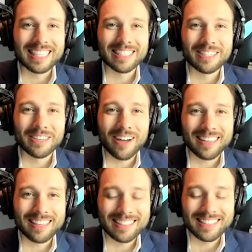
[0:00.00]
to your
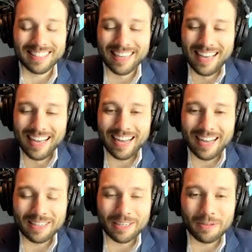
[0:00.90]
audience. And,
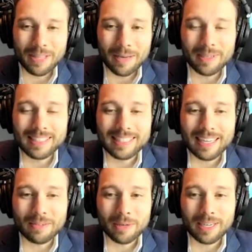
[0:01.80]
with that being
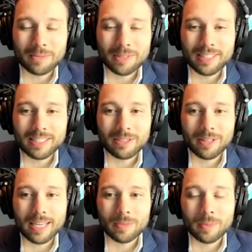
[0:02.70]
said, when it comes to digital
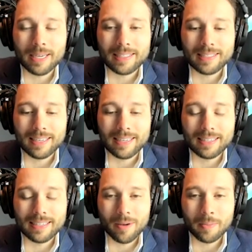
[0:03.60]
aspects,
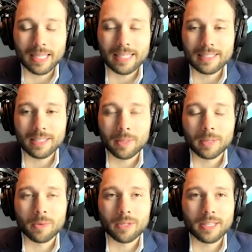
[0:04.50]
I've been sleeping
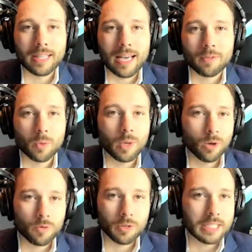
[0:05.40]
and breathing that for well
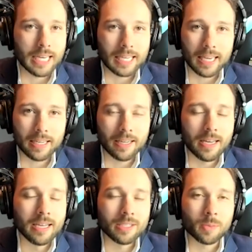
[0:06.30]
over a decade,
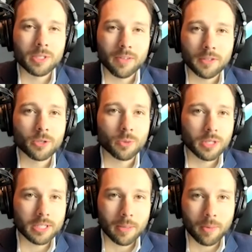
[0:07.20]
specific to real
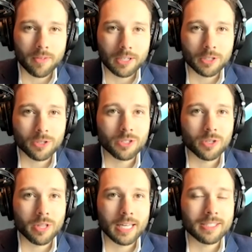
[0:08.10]
estate professionals.
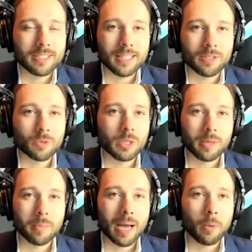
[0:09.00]
So that's really
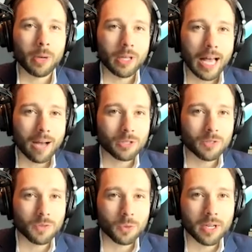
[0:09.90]
my wheelhouse,
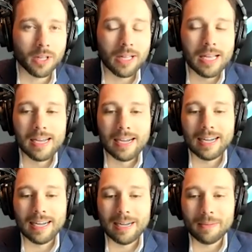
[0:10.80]
if you will.
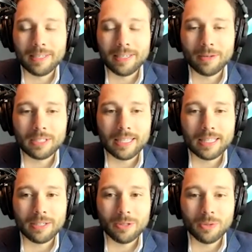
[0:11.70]
It's
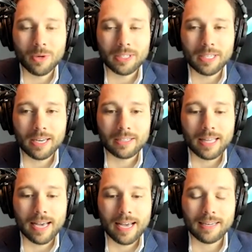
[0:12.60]
nothing new onto
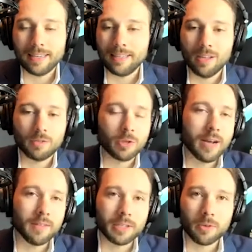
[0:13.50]
that. I love
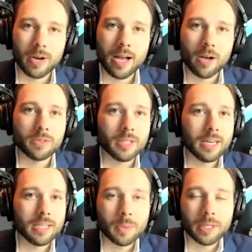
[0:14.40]
traveling around,
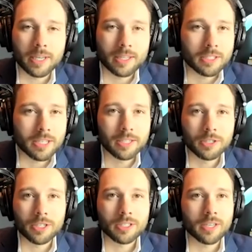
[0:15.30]
speaking on
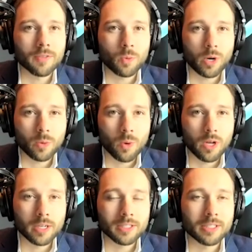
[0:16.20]
stages, giving
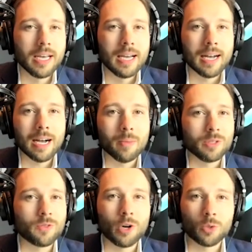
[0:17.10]
one-on-ones, as
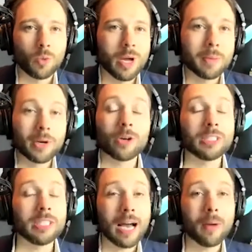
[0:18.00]
far as webinars
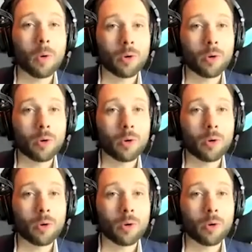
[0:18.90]
now more